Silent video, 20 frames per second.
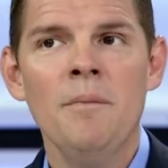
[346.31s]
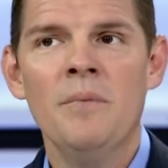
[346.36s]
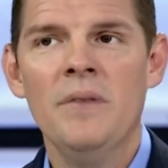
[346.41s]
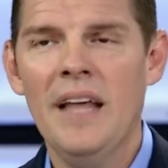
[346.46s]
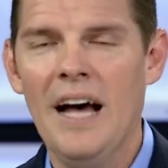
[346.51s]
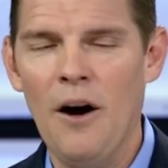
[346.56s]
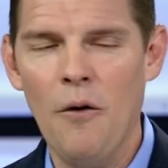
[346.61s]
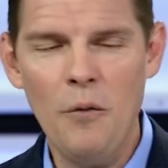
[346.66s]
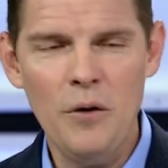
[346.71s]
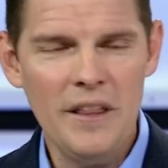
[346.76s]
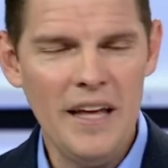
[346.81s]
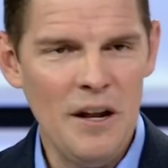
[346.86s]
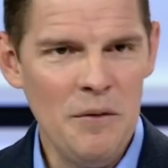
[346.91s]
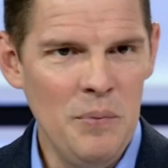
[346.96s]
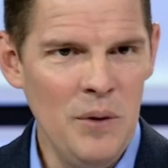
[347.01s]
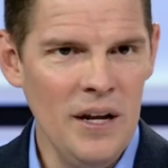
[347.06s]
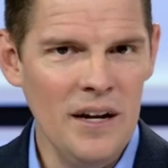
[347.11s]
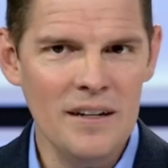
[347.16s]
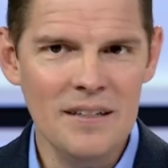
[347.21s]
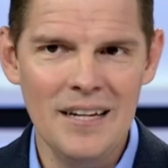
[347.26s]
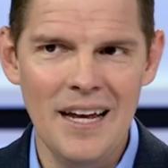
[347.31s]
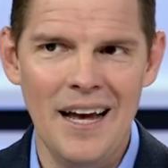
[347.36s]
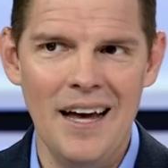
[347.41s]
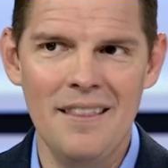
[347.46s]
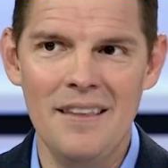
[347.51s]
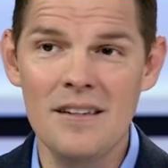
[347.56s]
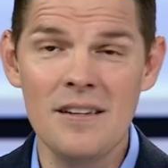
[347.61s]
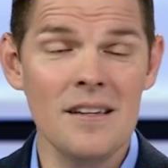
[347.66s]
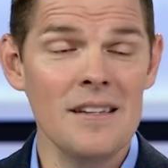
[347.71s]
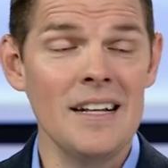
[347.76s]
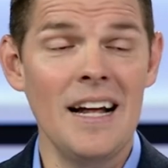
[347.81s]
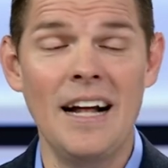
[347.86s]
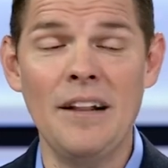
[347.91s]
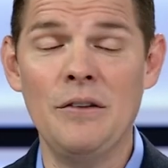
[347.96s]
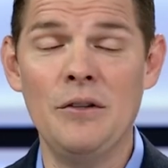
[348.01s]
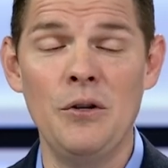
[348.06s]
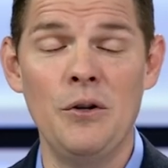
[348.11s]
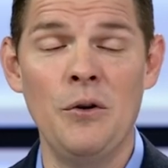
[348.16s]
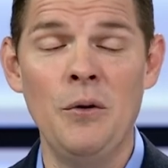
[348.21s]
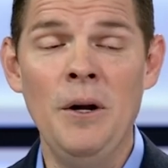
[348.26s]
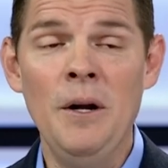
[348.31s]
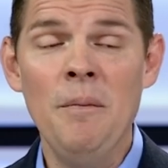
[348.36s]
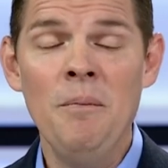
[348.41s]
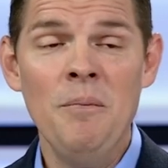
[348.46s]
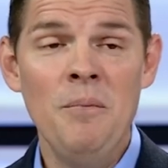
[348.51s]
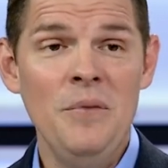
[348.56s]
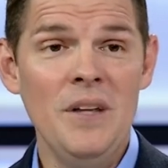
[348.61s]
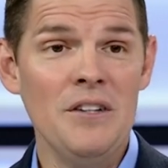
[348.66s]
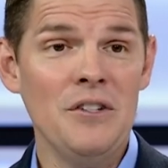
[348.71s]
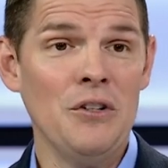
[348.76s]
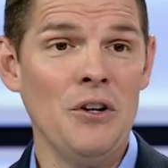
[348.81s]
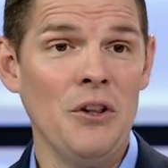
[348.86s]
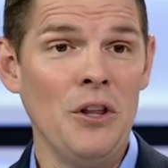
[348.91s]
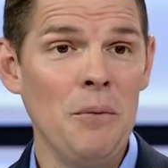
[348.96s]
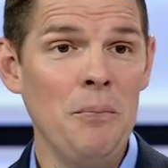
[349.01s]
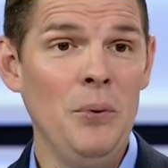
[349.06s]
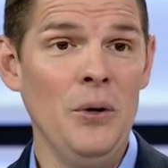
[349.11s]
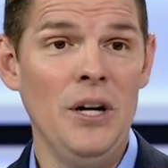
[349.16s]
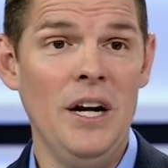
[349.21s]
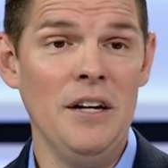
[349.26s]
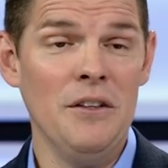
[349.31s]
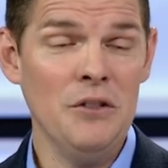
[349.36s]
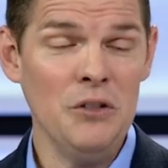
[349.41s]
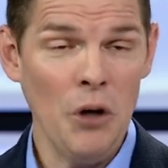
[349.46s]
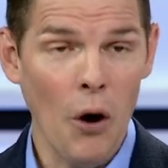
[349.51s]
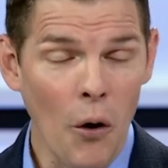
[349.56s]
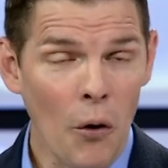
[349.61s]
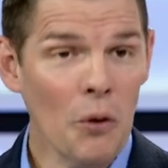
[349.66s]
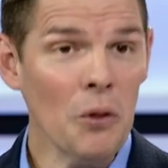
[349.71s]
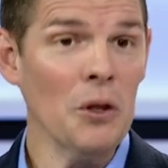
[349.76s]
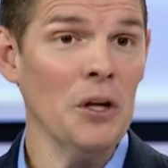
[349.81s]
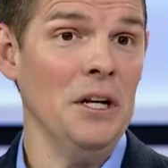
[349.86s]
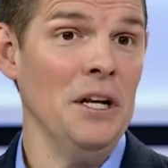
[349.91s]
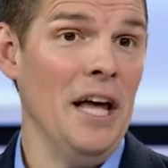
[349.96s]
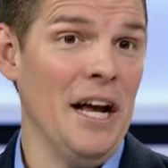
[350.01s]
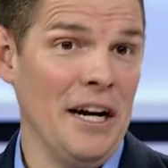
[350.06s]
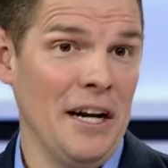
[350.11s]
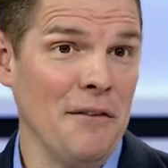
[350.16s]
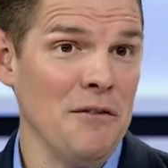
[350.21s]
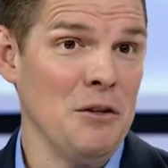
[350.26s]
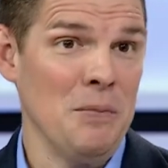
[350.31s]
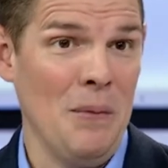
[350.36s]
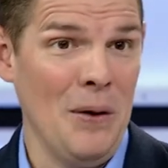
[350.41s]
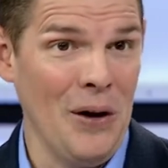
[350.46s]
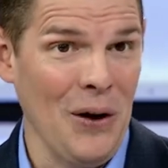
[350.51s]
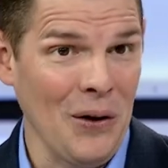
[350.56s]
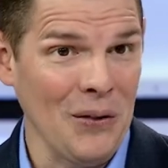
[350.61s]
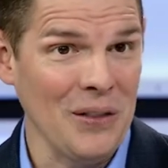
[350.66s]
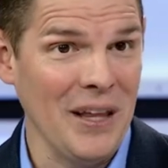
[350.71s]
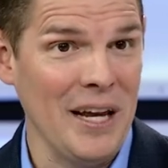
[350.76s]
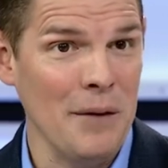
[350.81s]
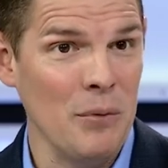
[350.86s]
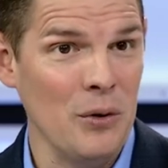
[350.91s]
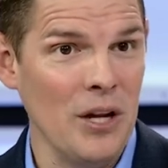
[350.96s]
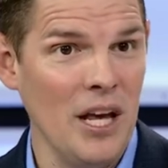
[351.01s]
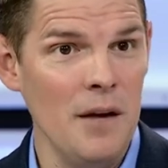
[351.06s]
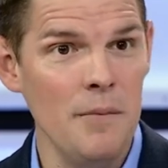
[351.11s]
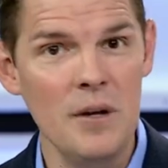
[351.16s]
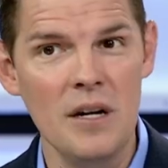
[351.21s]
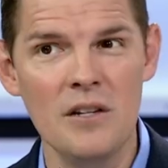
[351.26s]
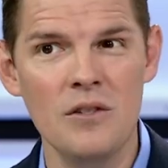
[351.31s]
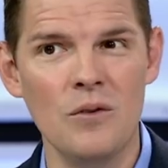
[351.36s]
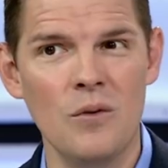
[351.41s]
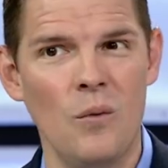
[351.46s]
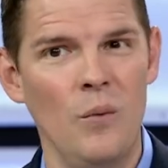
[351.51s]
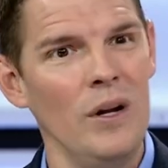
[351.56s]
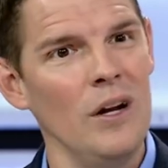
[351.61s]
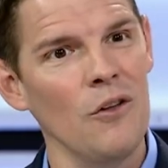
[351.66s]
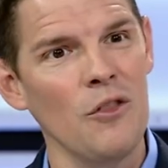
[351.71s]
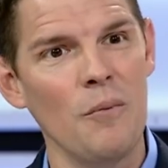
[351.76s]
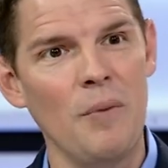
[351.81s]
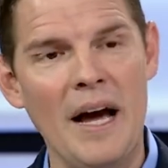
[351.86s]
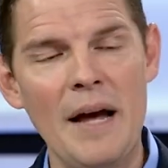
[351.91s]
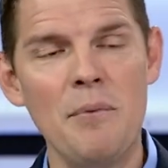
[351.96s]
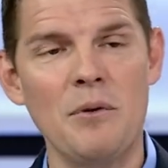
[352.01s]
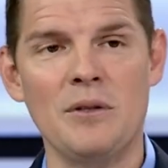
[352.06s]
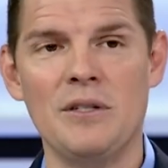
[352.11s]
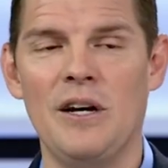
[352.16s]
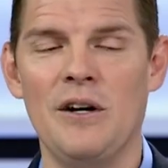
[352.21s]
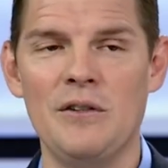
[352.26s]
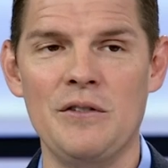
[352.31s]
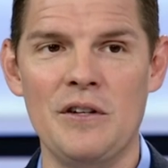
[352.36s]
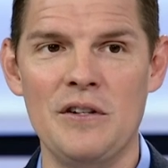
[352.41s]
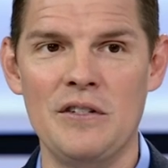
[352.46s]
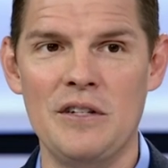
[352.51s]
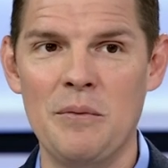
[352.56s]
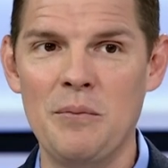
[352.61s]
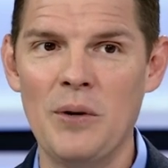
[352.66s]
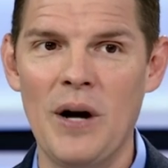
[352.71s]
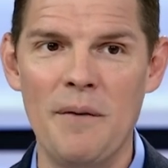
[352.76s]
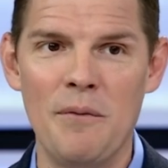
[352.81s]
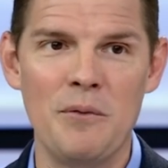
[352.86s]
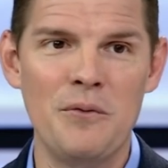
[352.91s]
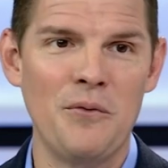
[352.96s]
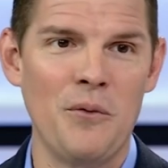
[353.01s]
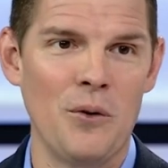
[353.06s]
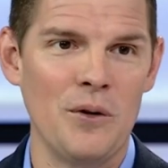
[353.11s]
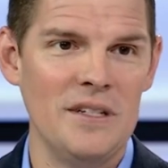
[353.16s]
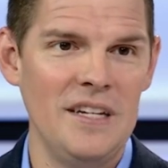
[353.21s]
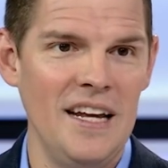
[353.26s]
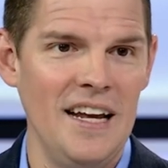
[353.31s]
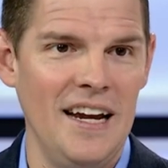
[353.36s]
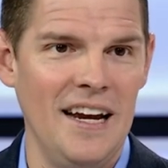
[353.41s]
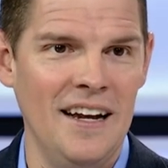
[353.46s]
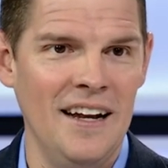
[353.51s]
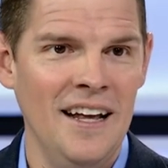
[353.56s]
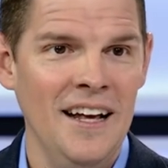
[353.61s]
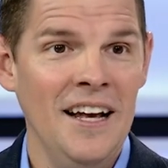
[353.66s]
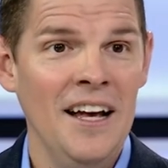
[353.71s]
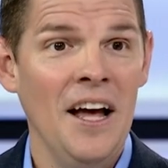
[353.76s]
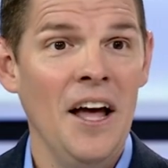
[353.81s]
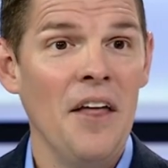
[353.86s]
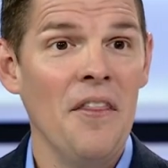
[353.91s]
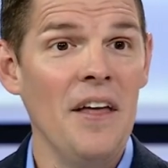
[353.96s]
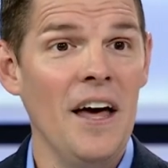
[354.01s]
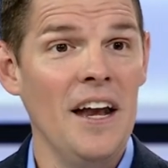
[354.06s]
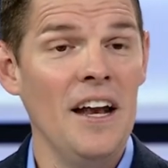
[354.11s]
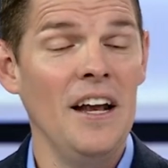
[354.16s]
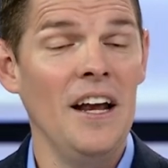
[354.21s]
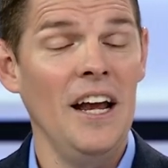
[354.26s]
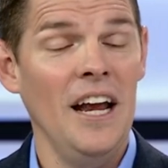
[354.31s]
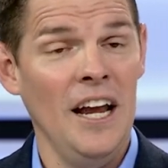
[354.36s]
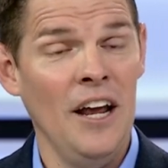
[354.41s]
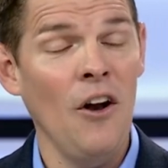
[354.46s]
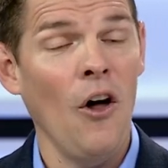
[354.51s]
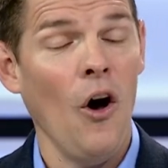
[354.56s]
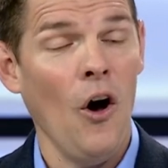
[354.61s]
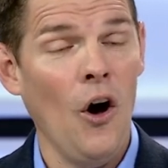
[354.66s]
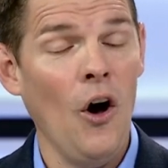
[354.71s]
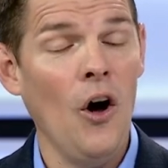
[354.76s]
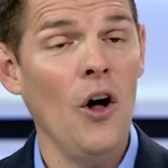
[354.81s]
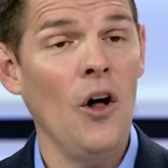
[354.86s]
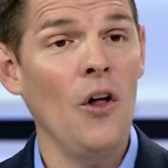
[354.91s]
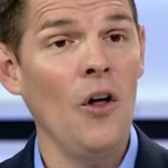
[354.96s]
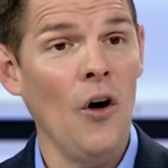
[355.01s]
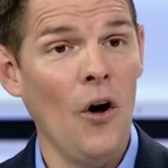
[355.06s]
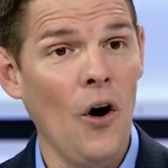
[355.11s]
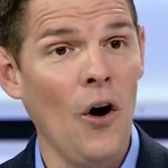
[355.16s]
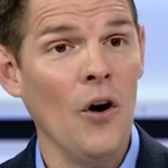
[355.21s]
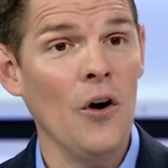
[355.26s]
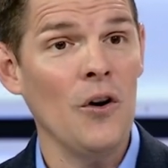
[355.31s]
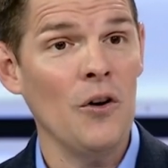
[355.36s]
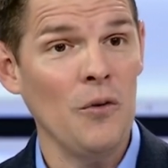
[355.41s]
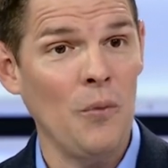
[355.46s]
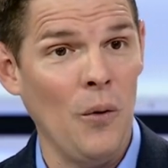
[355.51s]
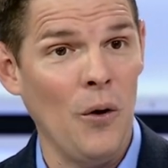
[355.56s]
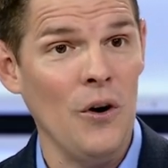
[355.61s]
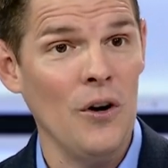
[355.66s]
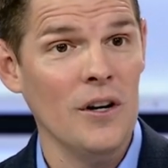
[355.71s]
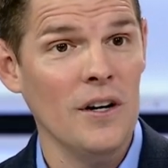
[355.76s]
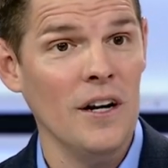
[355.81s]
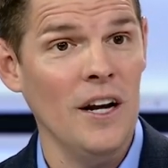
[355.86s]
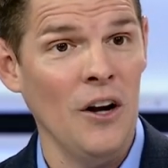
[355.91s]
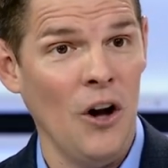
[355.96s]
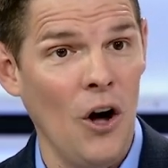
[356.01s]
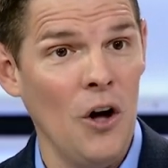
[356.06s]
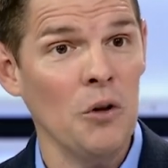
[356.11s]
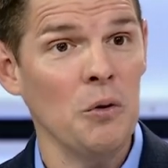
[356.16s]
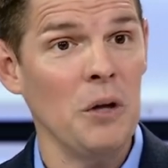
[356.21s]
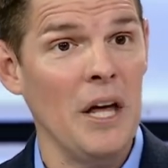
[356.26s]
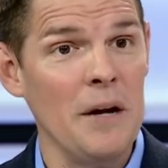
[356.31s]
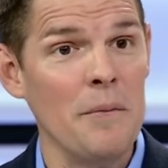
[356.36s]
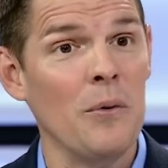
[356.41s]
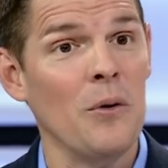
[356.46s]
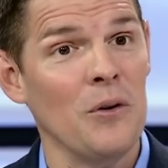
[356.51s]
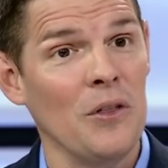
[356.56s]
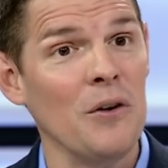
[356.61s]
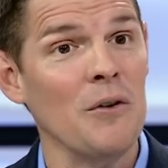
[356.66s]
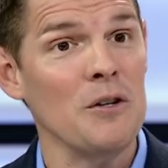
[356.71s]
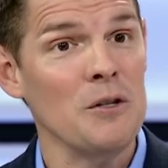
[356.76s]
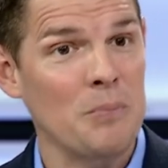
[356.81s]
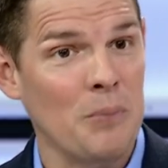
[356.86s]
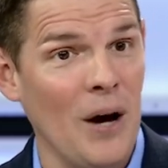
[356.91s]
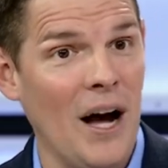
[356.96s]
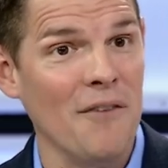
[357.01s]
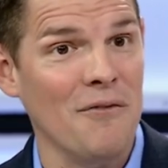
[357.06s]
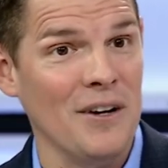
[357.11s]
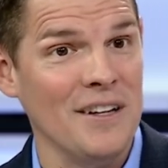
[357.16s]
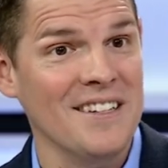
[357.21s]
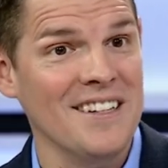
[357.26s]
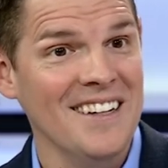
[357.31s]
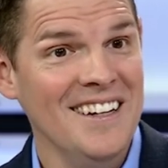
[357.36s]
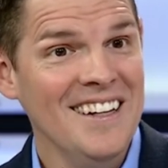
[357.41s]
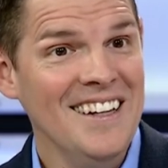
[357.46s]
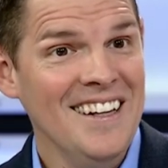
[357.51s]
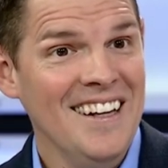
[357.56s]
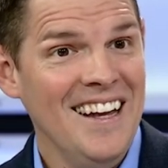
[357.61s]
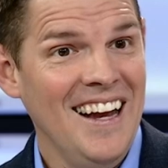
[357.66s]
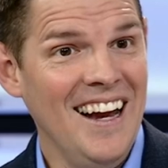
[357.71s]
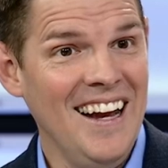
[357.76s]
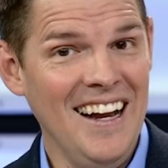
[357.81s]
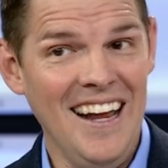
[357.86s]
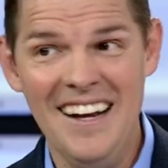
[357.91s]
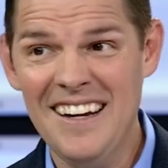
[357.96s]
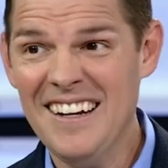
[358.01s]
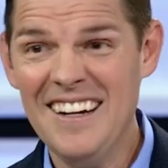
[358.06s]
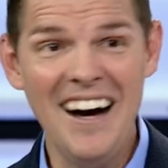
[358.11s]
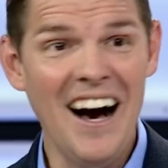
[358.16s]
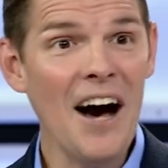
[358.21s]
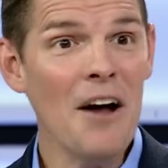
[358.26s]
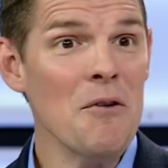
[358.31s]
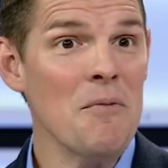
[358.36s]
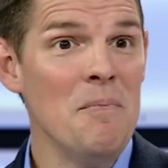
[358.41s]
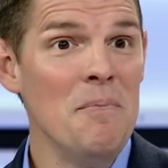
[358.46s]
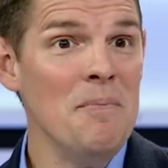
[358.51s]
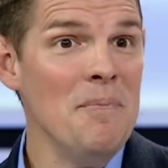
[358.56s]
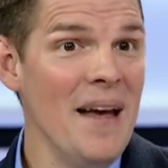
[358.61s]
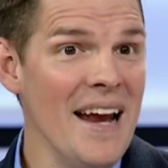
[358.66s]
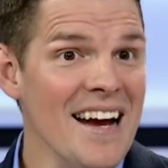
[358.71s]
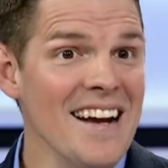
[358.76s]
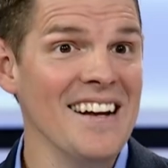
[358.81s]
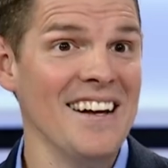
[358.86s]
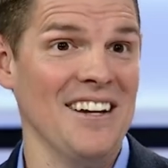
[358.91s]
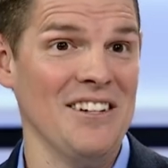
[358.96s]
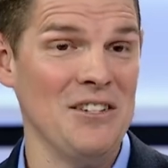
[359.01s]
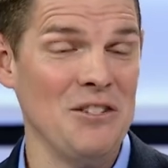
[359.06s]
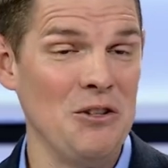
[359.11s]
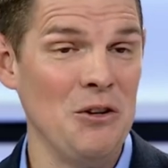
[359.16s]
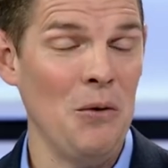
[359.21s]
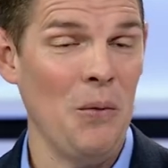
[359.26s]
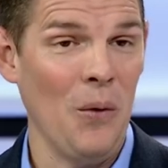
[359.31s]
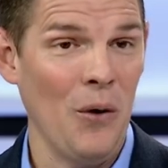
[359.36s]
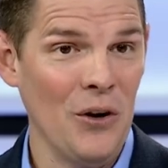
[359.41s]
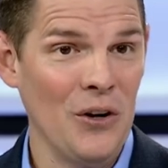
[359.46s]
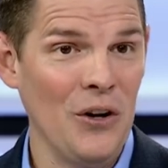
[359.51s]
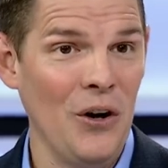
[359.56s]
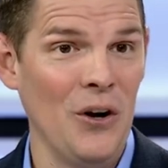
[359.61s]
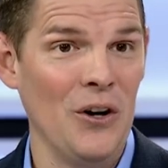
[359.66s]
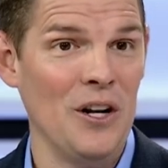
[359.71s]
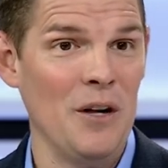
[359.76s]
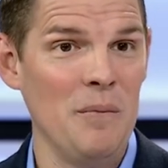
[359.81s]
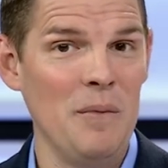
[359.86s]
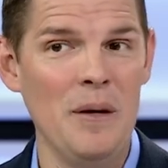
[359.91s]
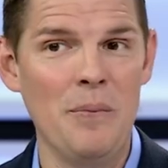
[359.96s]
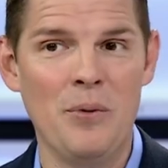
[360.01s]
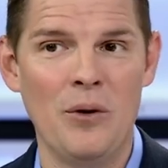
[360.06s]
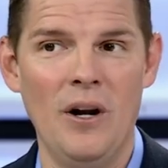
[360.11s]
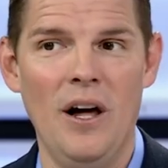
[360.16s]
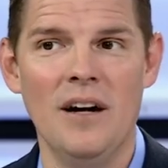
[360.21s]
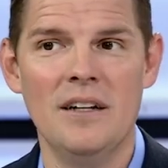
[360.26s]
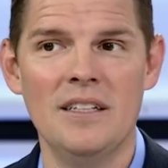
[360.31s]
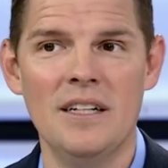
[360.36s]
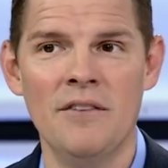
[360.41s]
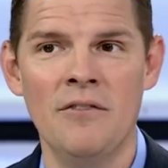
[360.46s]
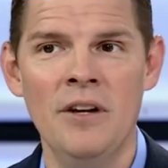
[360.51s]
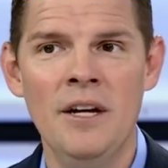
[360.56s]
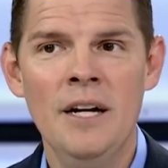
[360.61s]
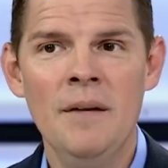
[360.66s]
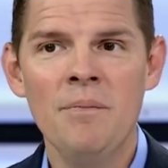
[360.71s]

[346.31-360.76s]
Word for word: Now, with that being said, this is not to necessarily put a totally negative spin on Labor Day because we know the Bible tells us in Proverbs 14 that in all hard work, in all labor, there is profit. Yes. And, and, God made us to work hard and be productive.